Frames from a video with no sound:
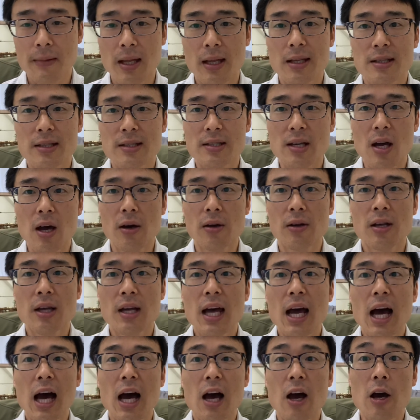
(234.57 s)
So
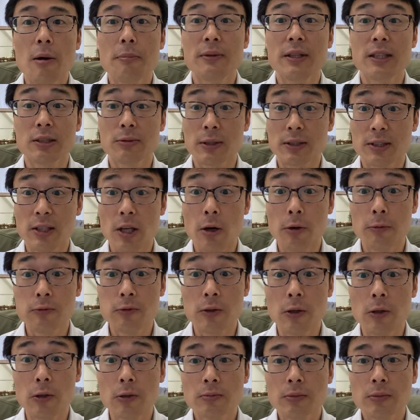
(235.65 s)
I hope this was
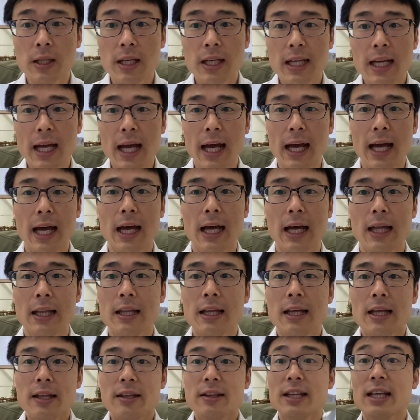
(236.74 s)
helpful.
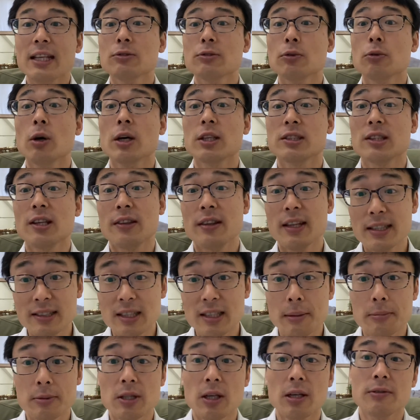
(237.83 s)
Thanks for watching this
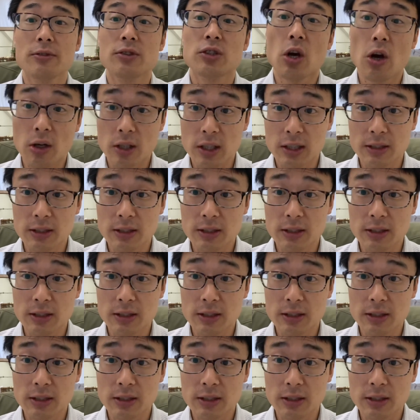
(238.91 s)
episode of Joker's